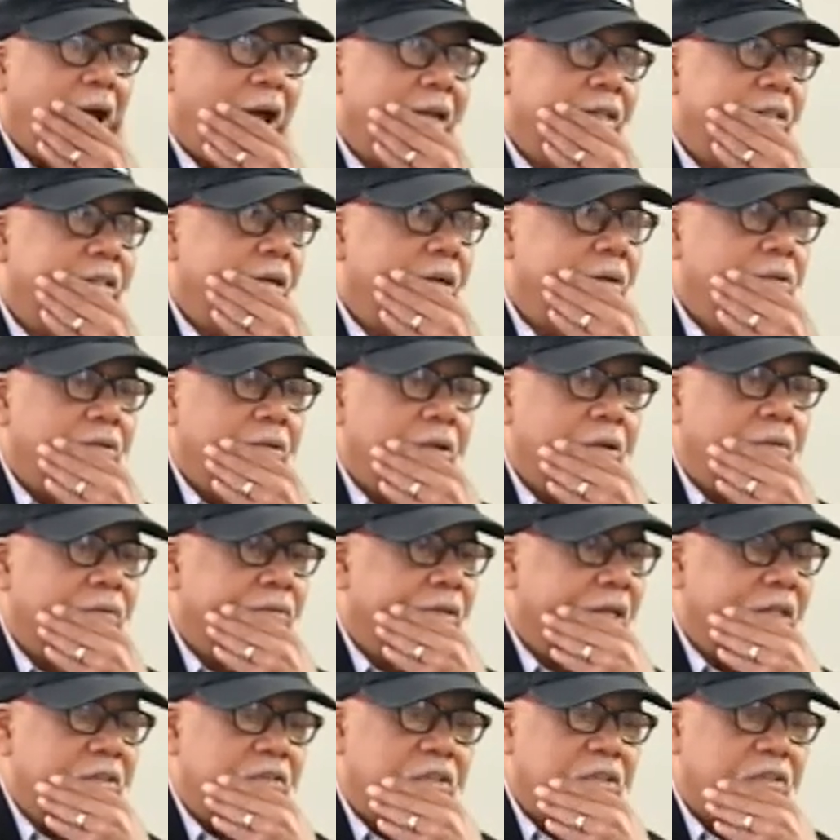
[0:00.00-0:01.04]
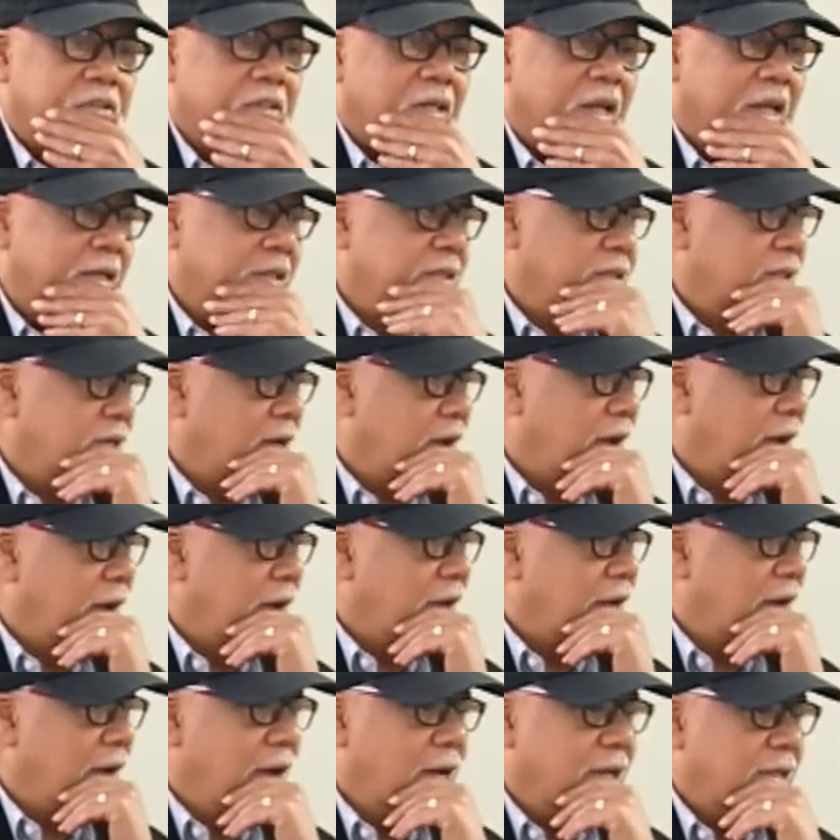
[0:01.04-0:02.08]
I don't know. They just like
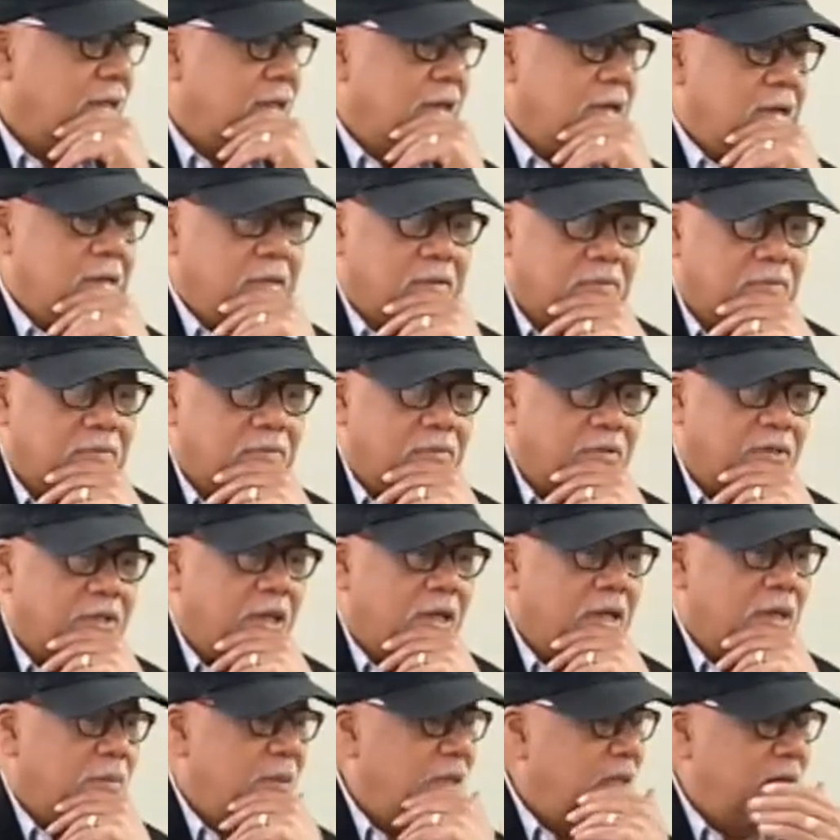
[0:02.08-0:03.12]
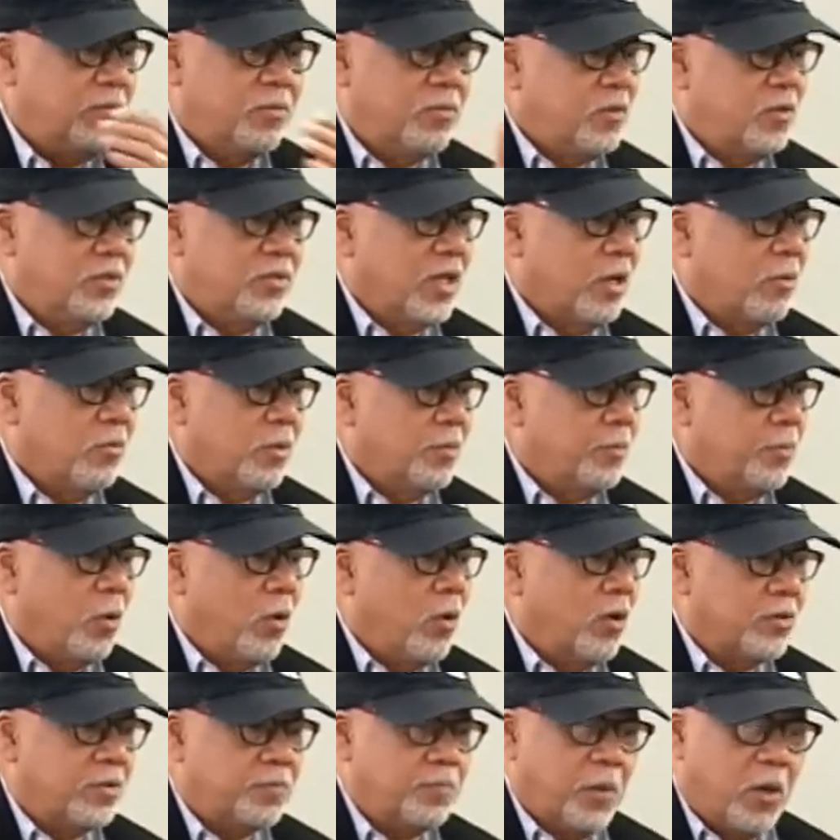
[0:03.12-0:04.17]
that. I can't say. I mean, there were
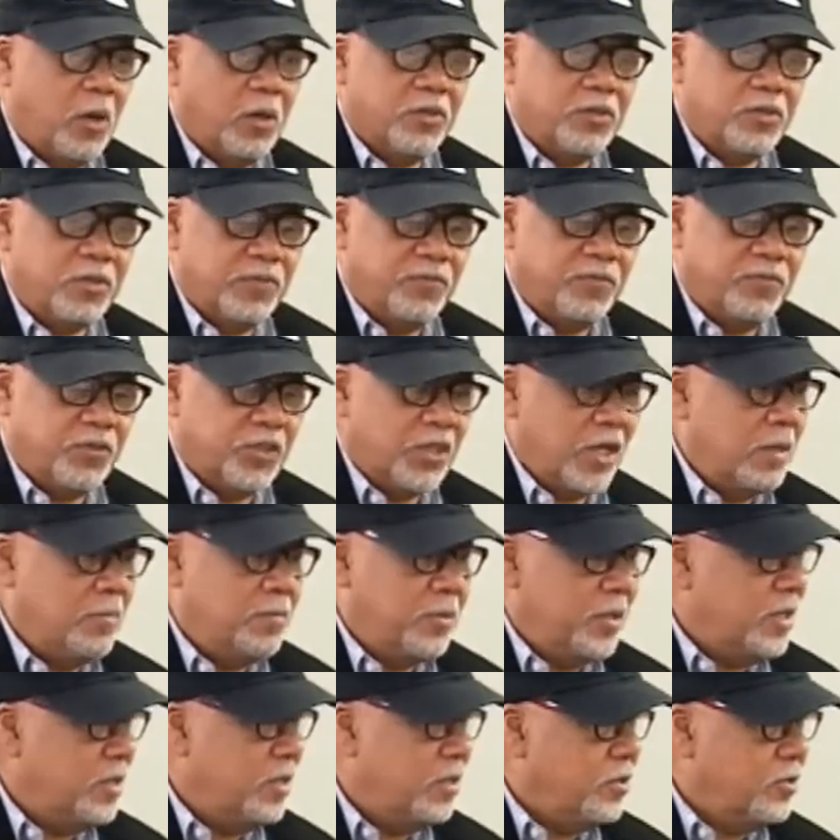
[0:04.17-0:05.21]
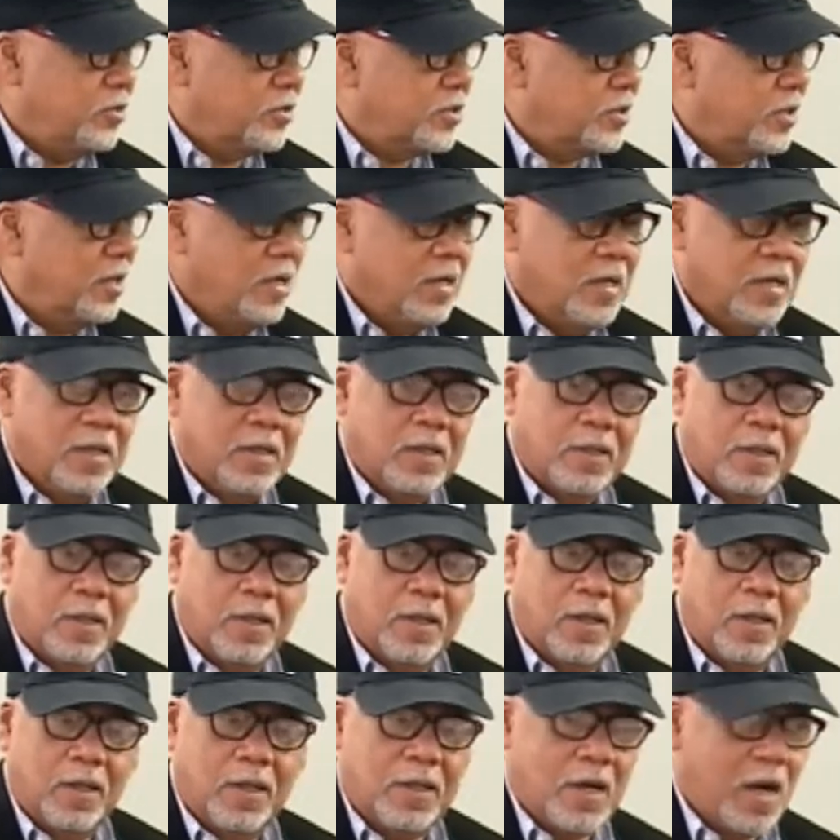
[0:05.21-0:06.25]
parts of JB's
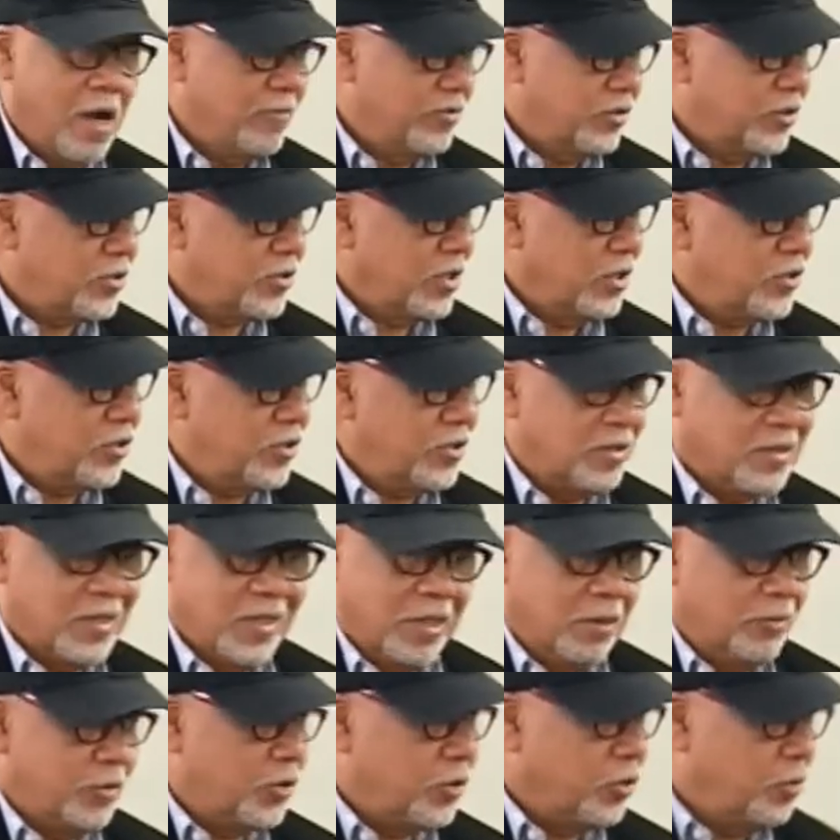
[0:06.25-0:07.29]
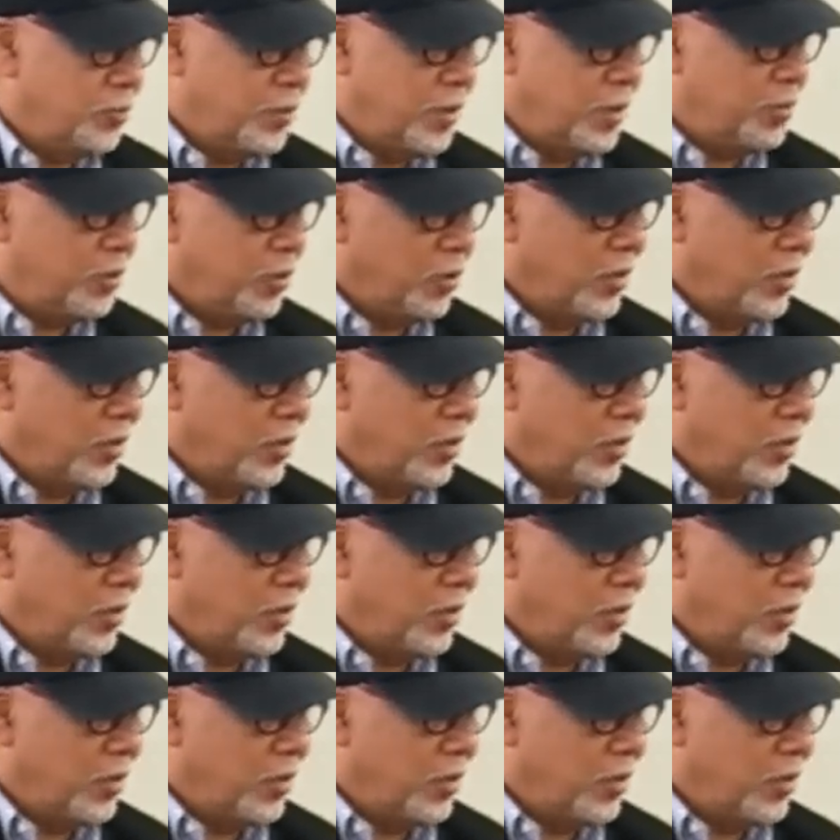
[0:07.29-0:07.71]
conversation that I'm sure people